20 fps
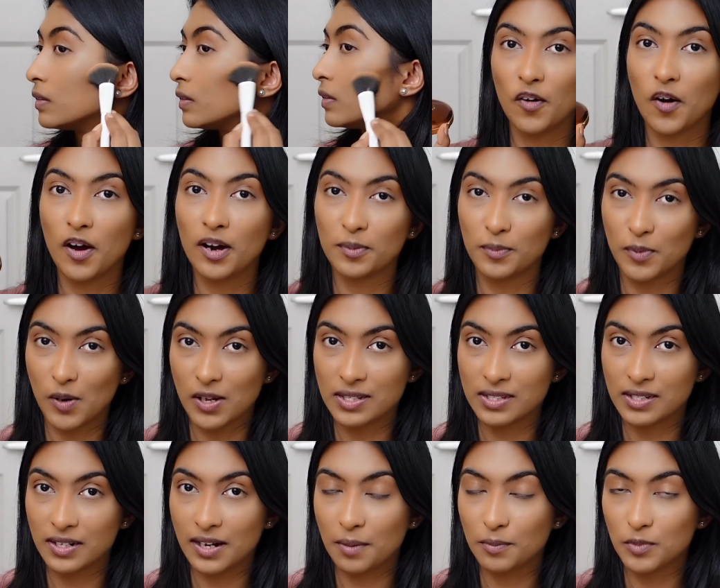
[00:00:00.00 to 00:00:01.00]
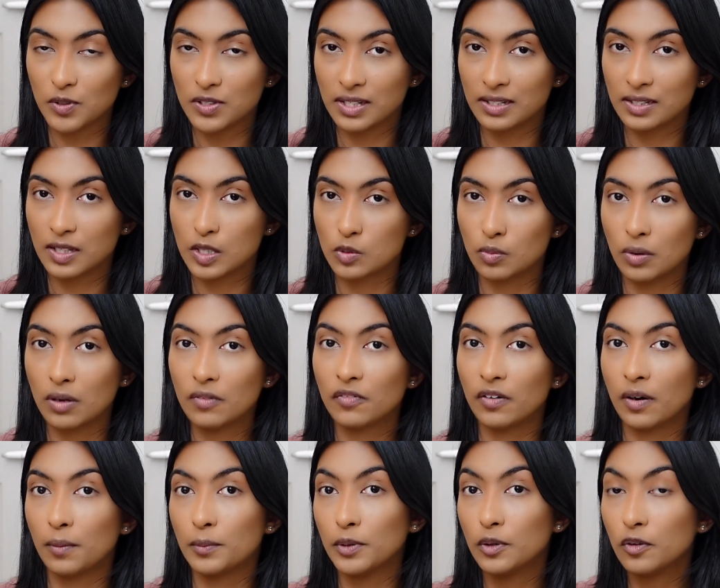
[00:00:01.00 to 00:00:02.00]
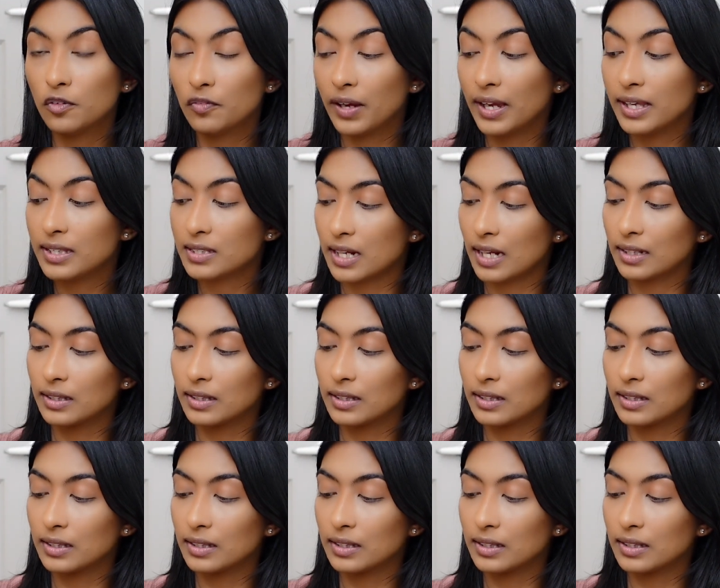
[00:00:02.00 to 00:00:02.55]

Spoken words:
For bronzer, I'm using this one from Too Faced,